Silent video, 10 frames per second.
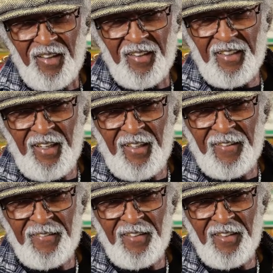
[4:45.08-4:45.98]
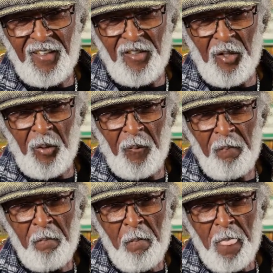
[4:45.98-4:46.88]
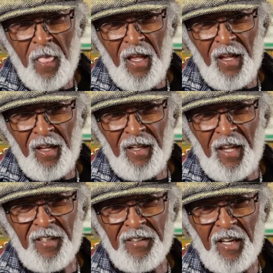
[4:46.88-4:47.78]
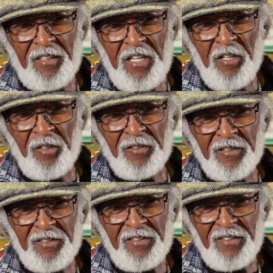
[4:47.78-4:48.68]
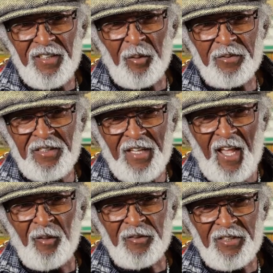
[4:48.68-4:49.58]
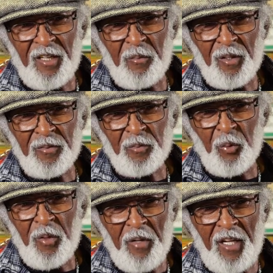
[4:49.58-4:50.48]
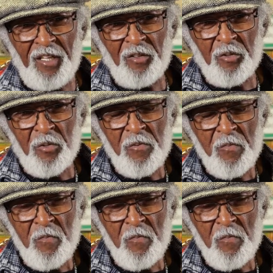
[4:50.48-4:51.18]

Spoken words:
and had a lot of hills and ups and downs in it, but we made it through.